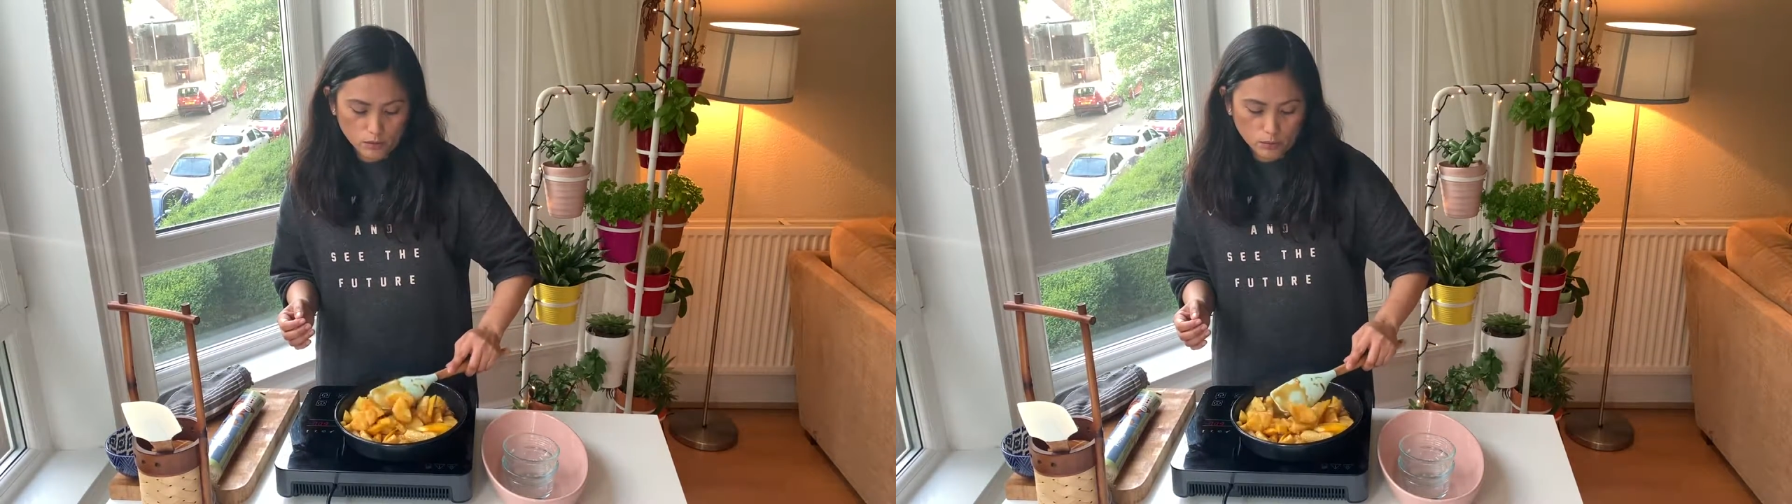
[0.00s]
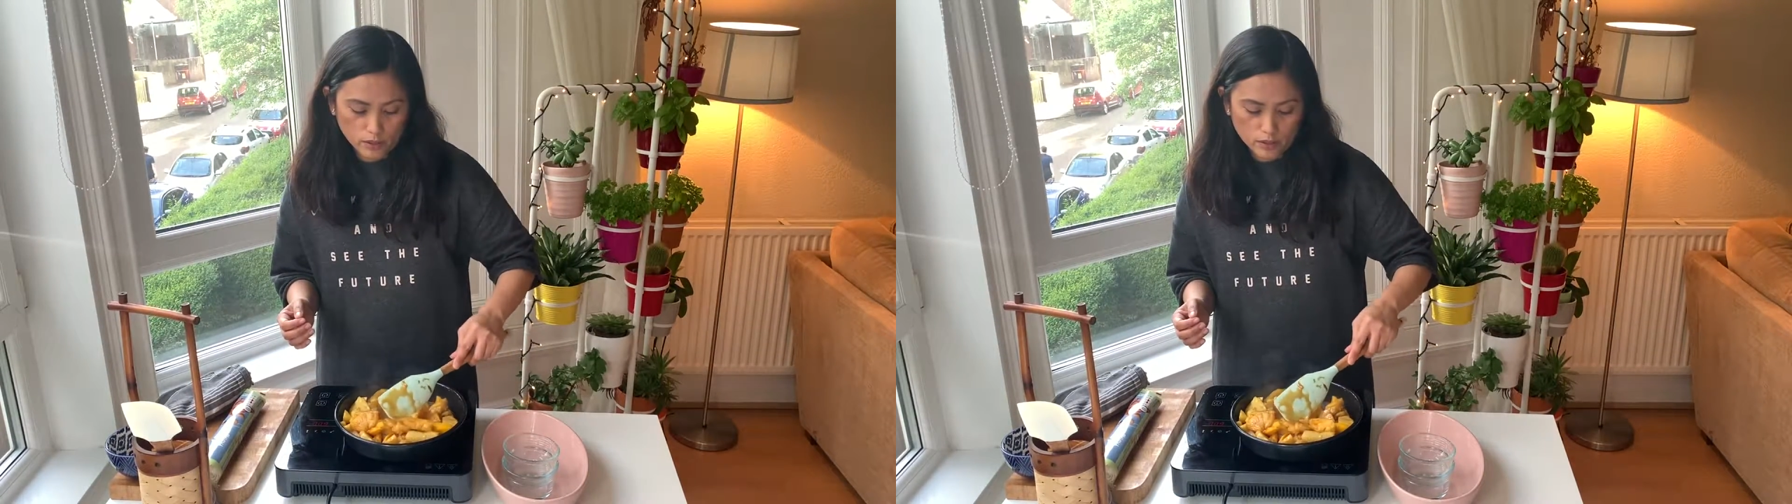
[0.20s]

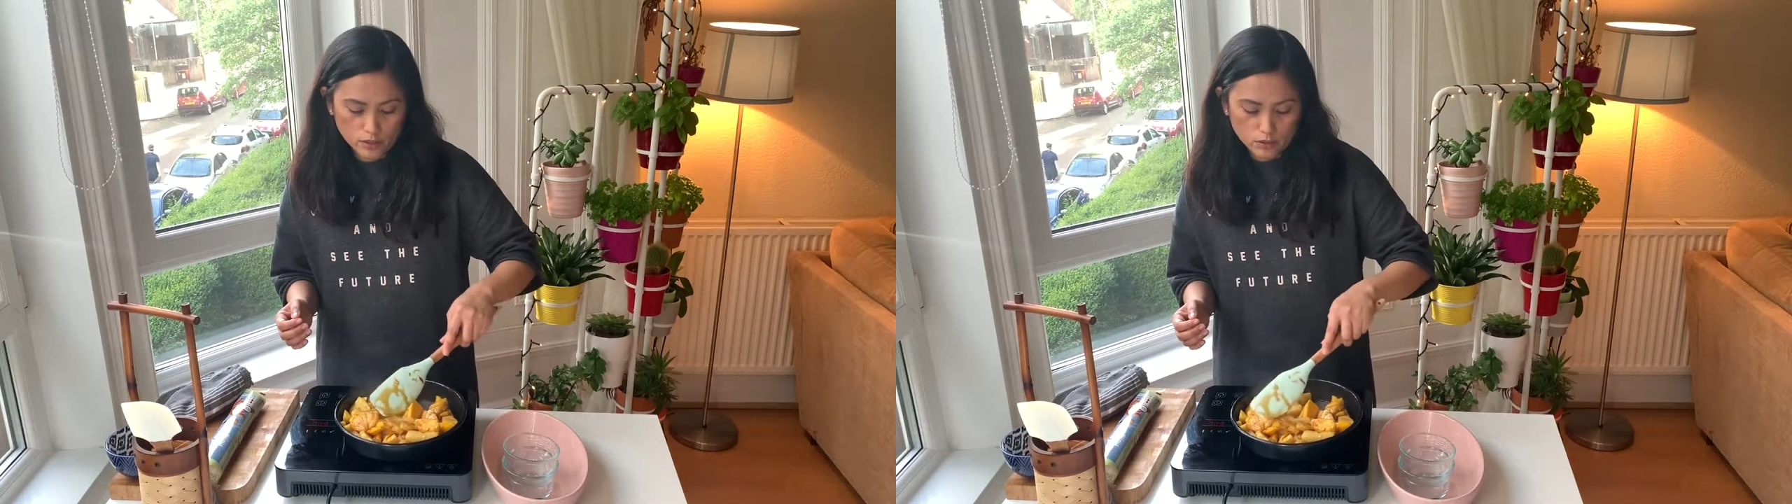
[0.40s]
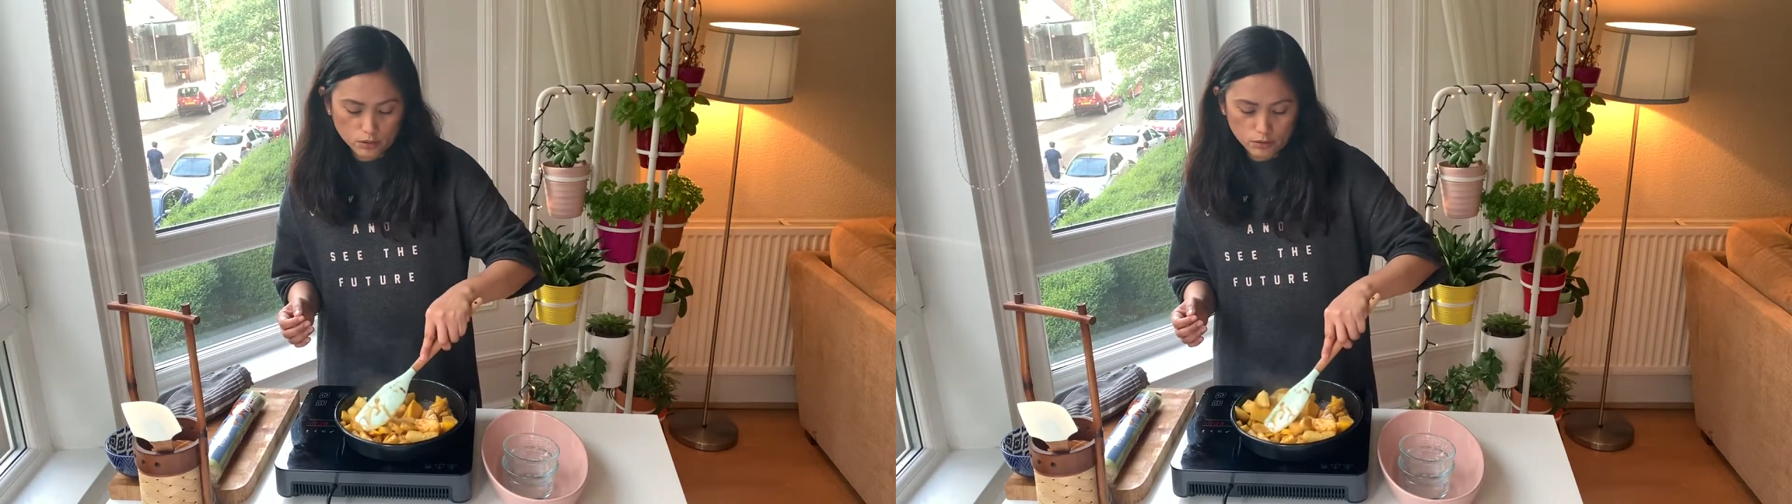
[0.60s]
What you
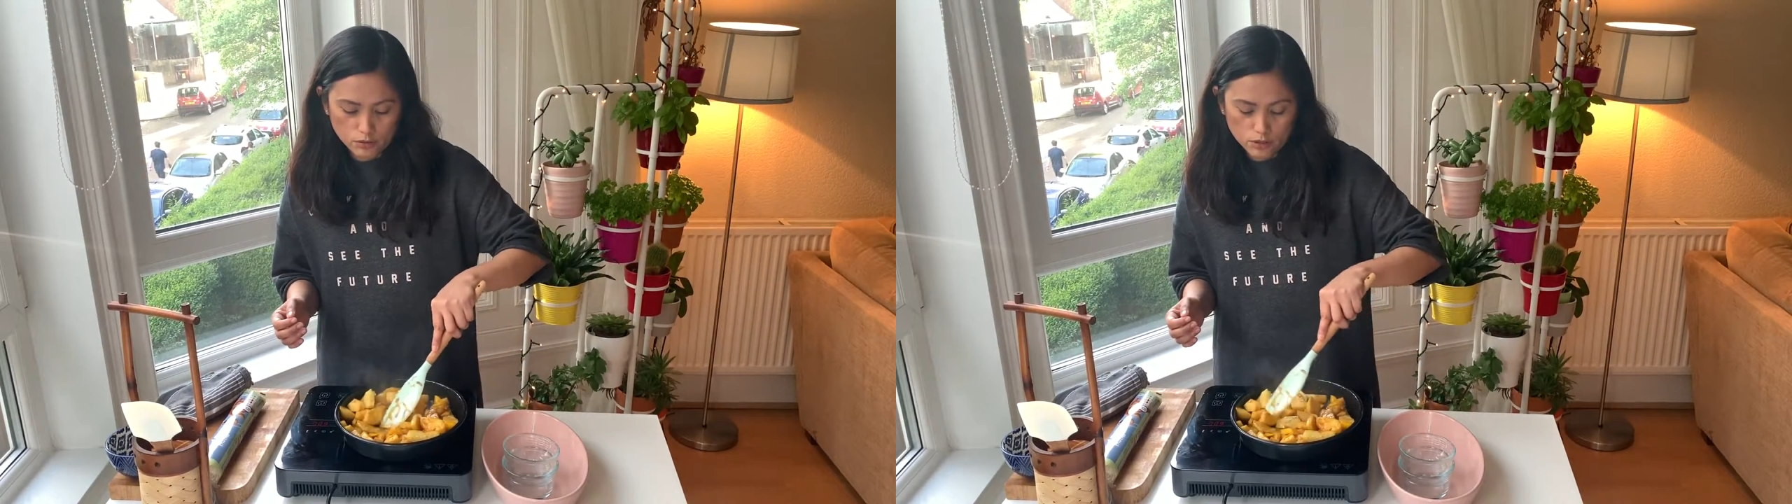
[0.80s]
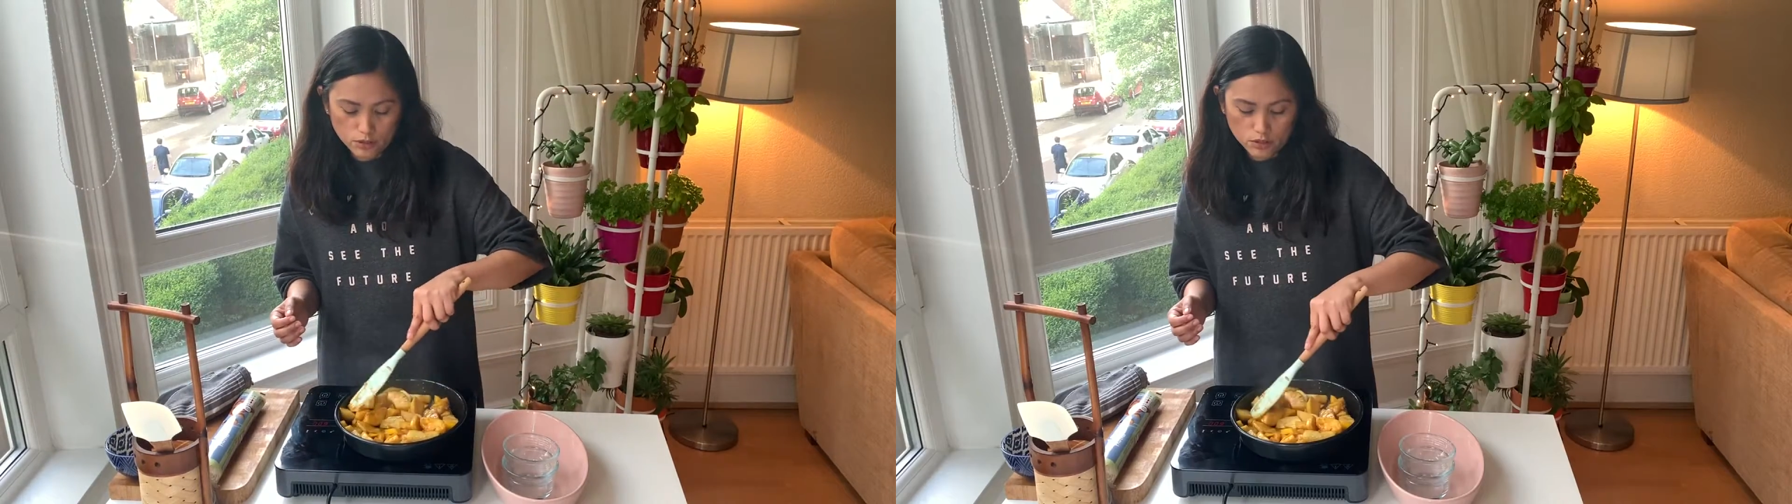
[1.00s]
need to do
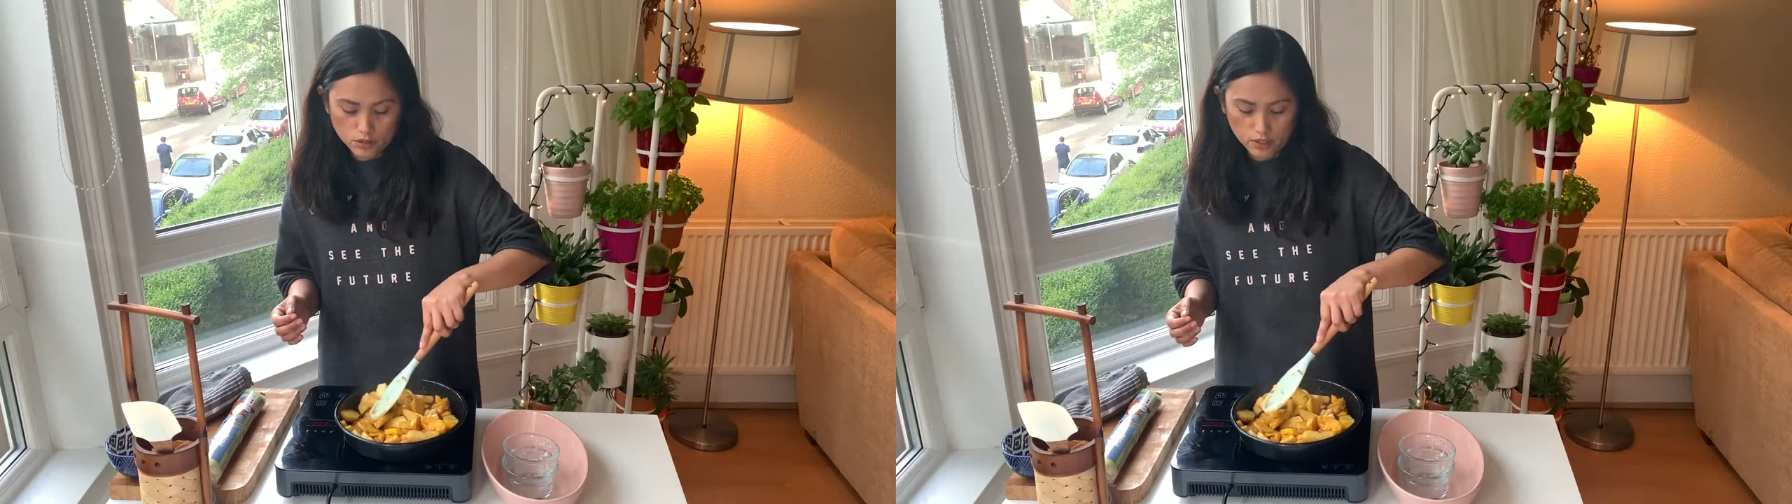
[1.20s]
is just